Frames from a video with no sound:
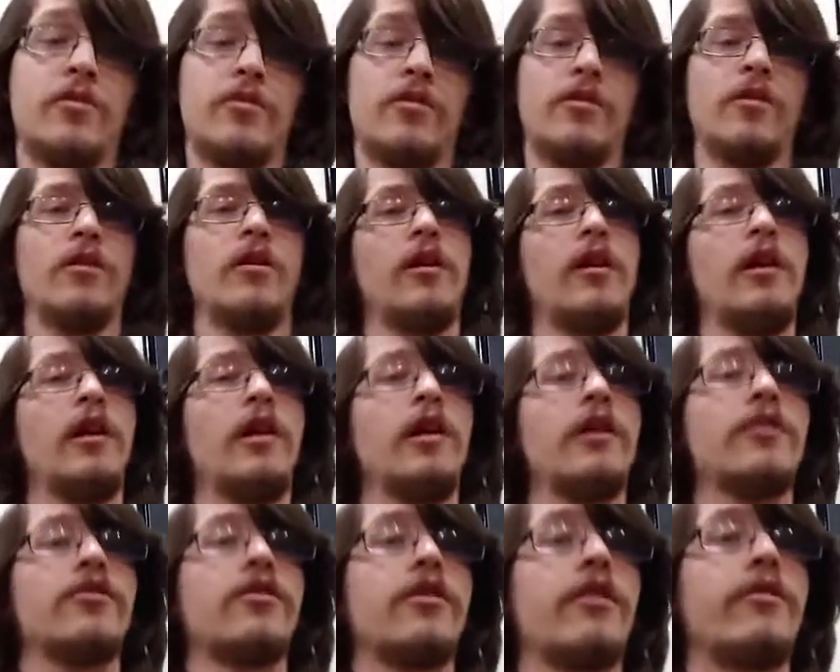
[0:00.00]
pearl.
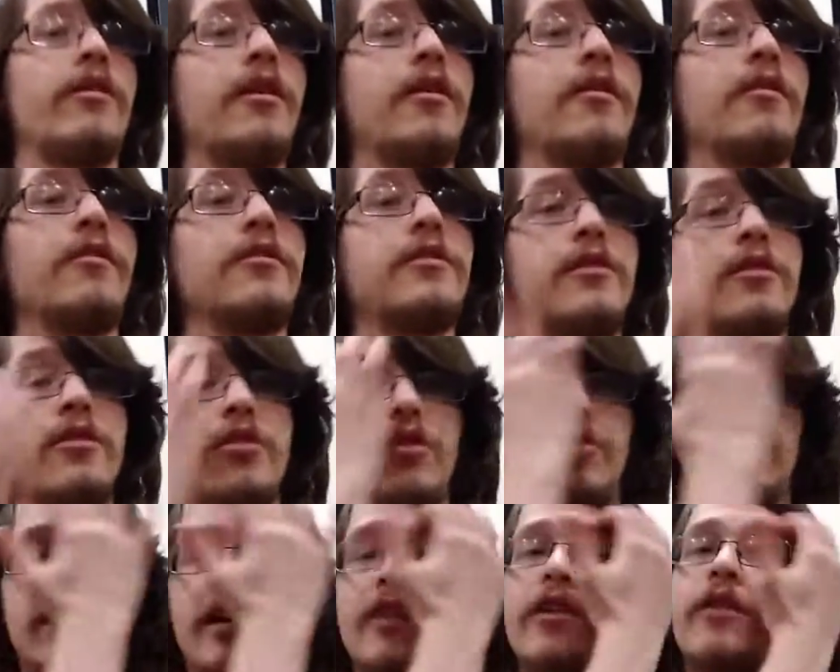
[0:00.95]
So here we go.
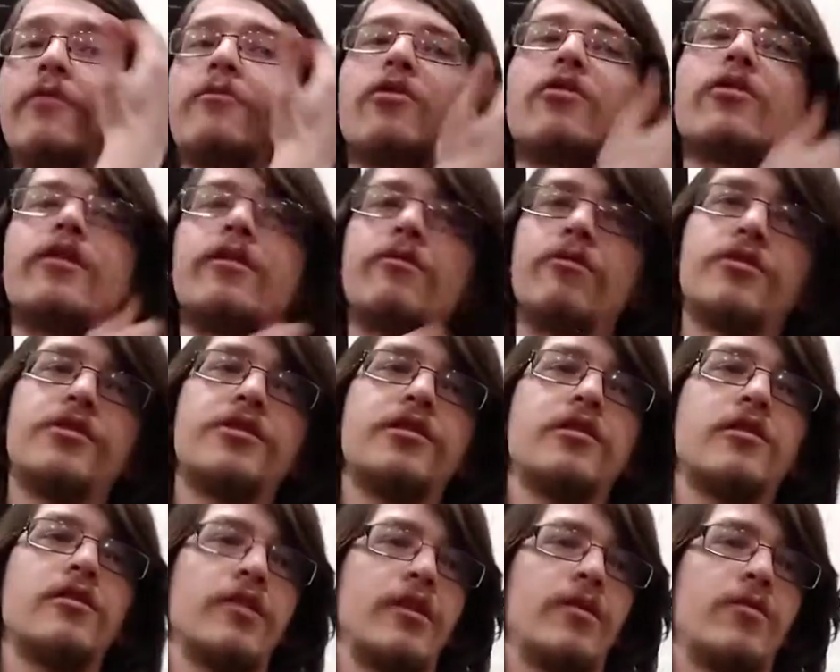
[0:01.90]
Go tell Aunt Rhody really
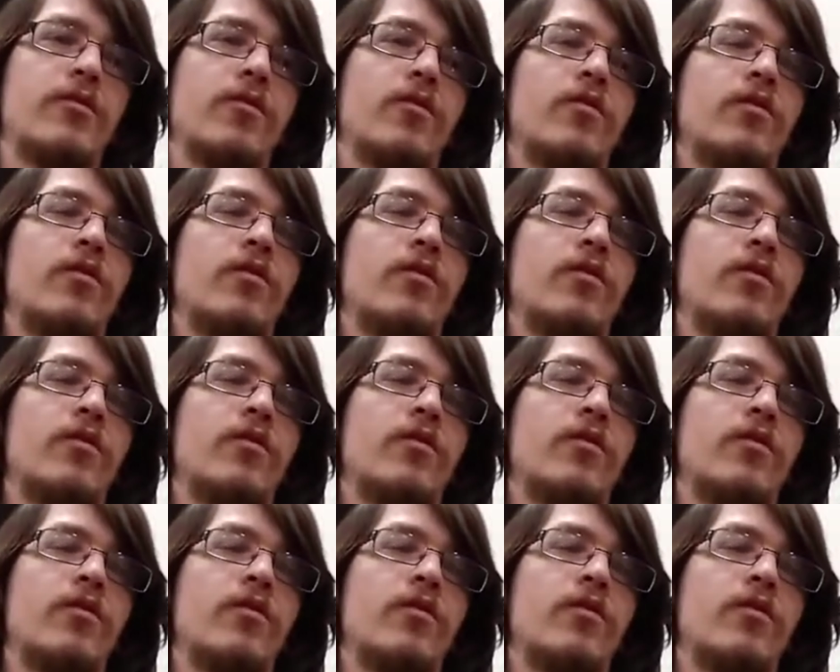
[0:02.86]
slowly.